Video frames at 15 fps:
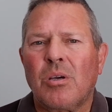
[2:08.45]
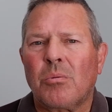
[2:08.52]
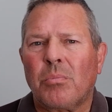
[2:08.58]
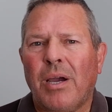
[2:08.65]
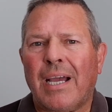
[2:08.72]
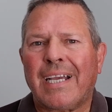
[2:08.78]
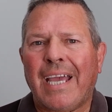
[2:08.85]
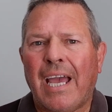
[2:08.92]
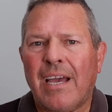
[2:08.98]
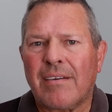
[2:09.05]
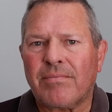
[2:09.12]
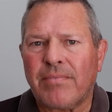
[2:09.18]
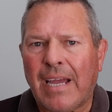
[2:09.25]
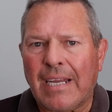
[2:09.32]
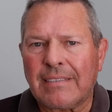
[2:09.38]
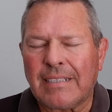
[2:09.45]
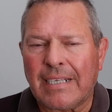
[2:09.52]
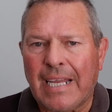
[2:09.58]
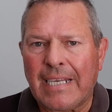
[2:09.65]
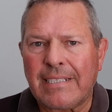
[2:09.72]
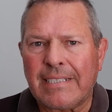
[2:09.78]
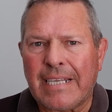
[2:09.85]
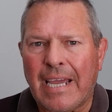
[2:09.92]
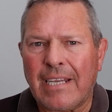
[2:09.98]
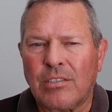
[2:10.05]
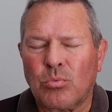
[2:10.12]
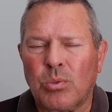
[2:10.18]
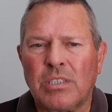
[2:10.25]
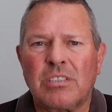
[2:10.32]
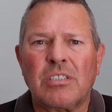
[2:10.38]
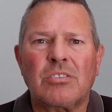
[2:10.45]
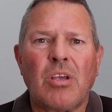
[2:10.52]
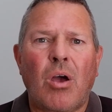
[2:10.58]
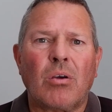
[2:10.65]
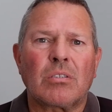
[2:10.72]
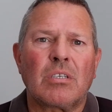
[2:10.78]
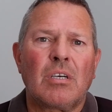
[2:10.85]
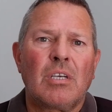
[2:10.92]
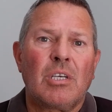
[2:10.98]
but I can't find an end date, which is odd,